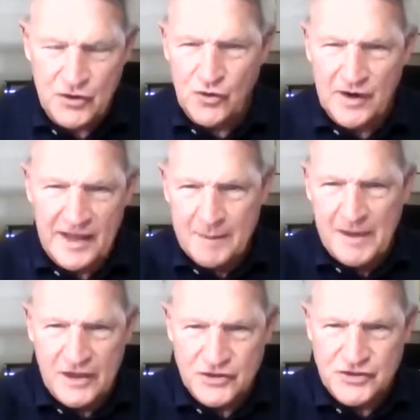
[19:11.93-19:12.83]
Your
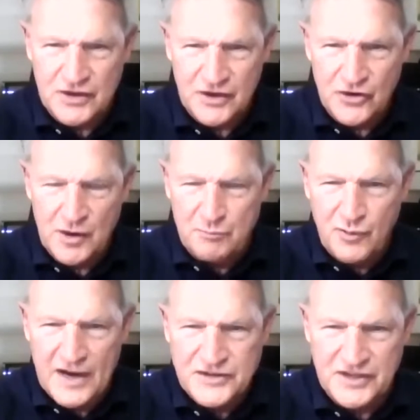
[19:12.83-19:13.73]
image, your
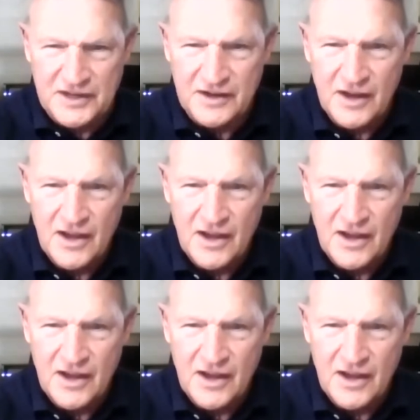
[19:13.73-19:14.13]
impression.